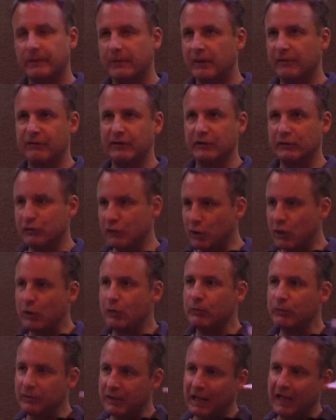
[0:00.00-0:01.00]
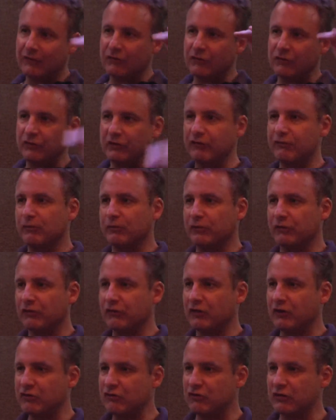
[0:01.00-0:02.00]
having no net
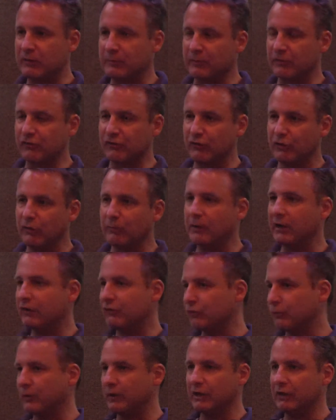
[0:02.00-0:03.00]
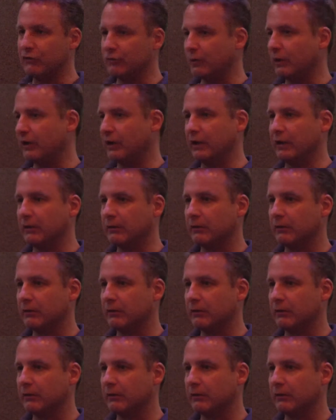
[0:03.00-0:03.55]
deforestation in Brazil by 2020.